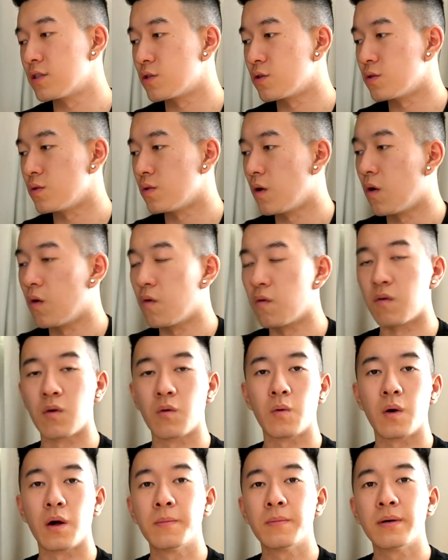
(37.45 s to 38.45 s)
to
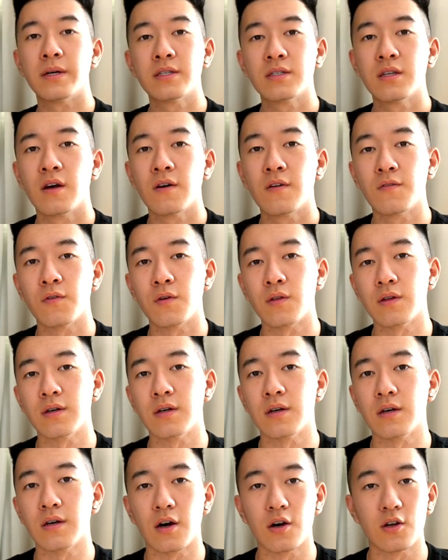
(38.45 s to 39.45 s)
overwhelm myself with
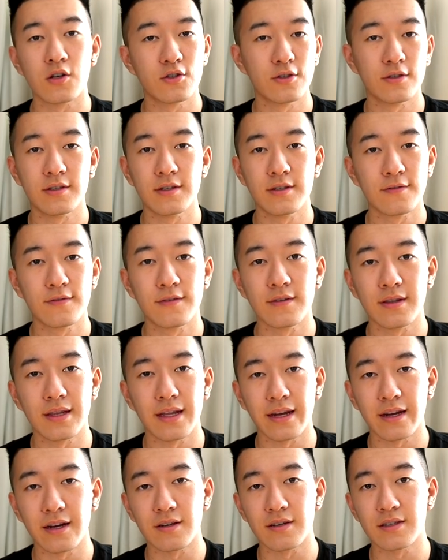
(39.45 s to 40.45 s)
a hundred different
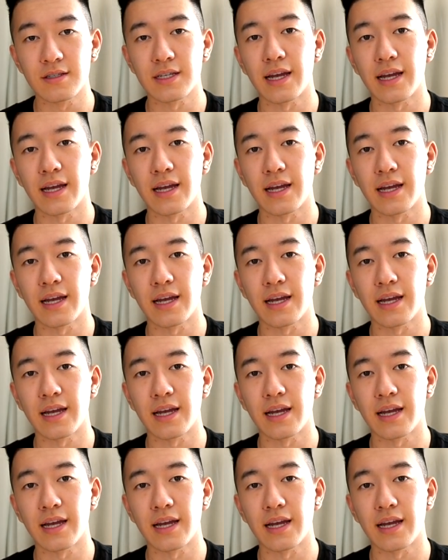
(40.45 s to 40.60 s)
layers,